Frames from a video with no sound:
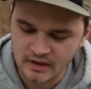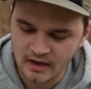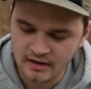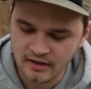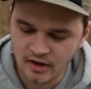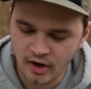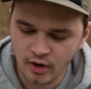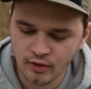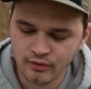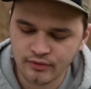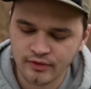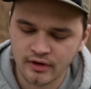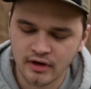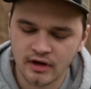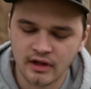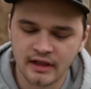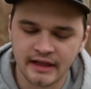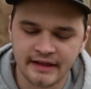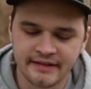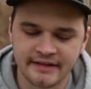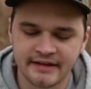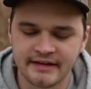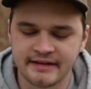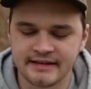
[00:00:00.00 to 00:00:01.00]
Overall,
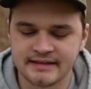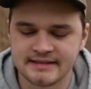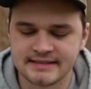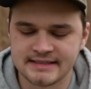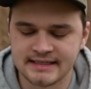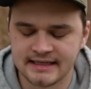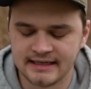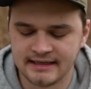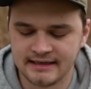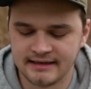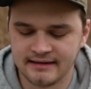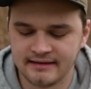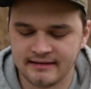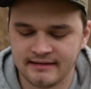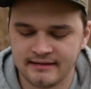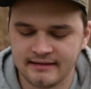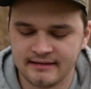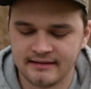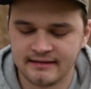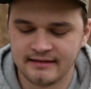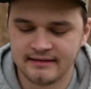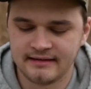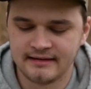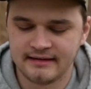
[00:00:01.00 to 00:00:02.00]
I think it's a
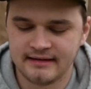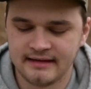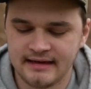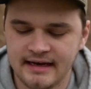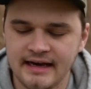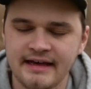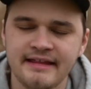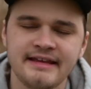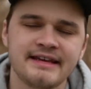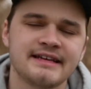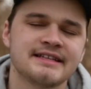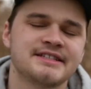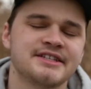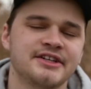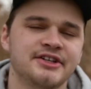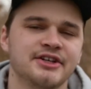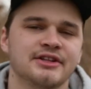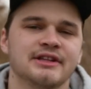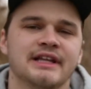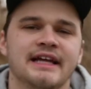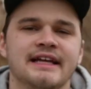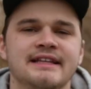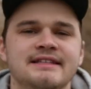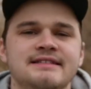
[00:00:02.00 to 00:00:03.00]

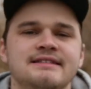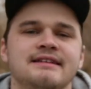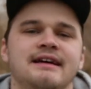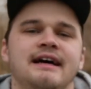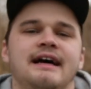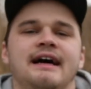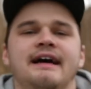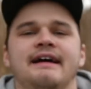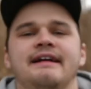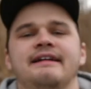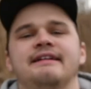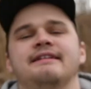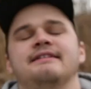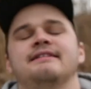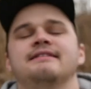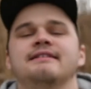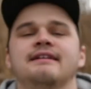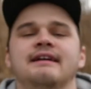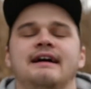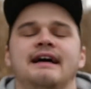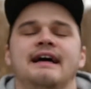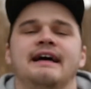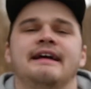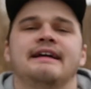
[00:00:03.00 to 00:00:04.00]
good lens.
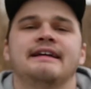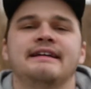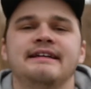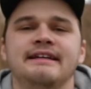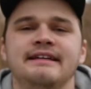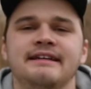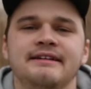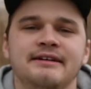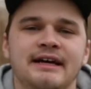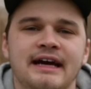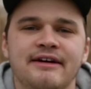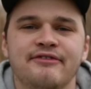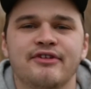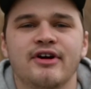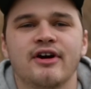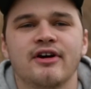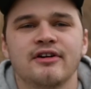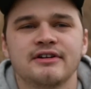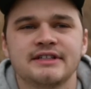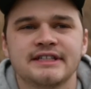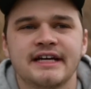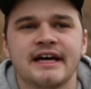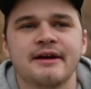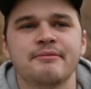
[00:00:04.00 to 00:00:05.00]
I have a
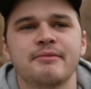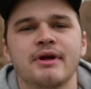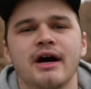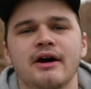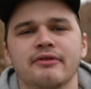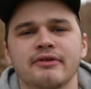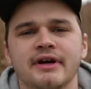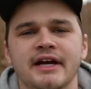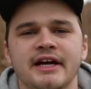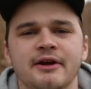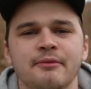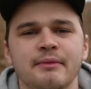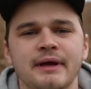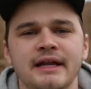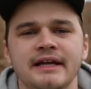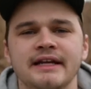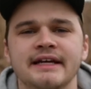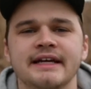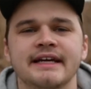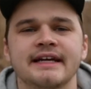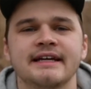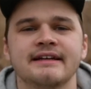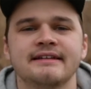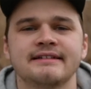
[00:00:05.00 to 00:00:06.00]
hard time not
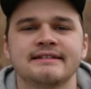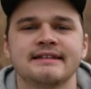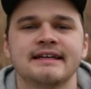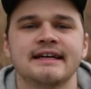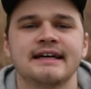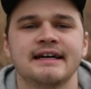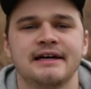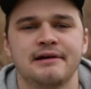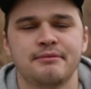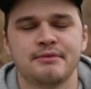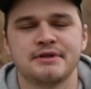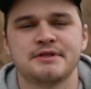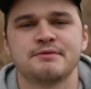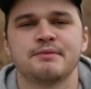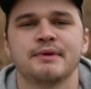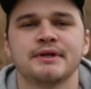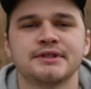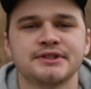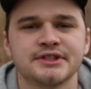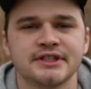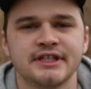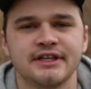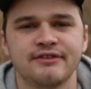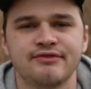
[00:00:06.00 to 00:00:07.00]
recommending it,
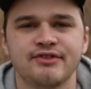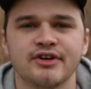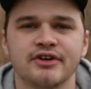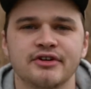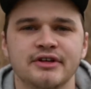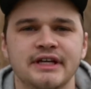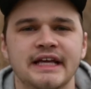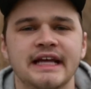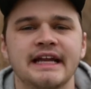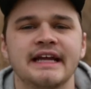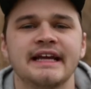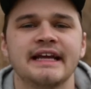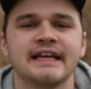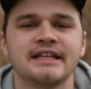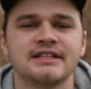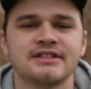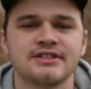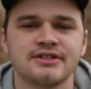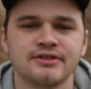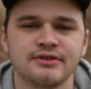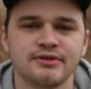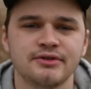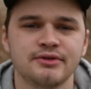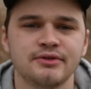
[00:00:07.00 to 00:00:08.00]
especially if you're getting
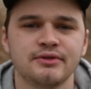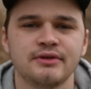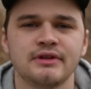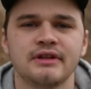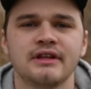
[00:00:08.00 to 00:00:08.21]
into